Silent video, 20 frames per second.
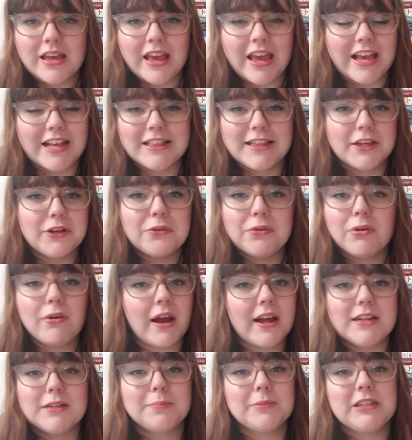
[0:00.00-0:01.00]
It's
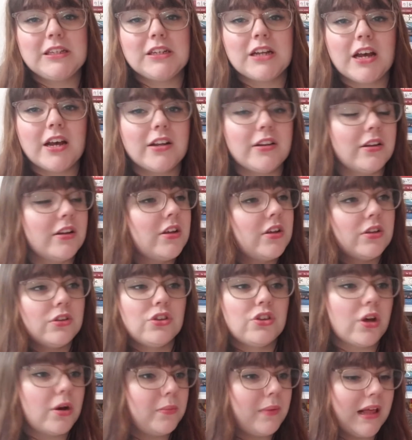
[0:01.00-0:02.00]
incredibly done,
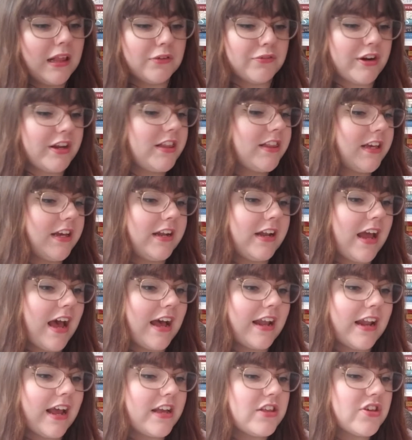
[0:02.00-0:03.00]
so well written,
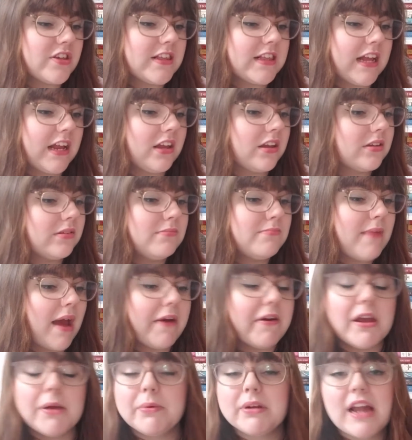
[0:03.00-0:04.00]
and I just think
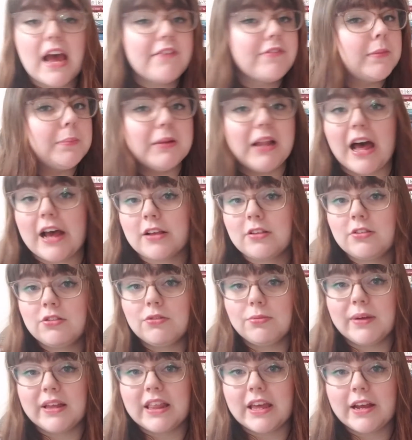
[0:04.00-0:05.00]
Mary would have a
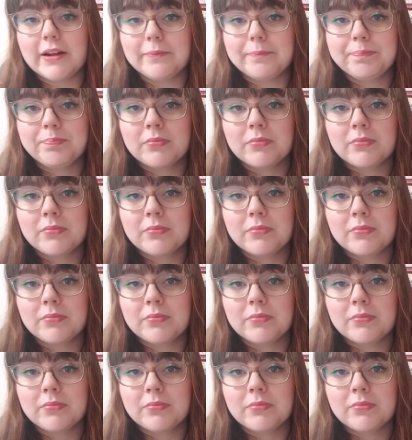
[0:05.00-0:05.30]
blast with it.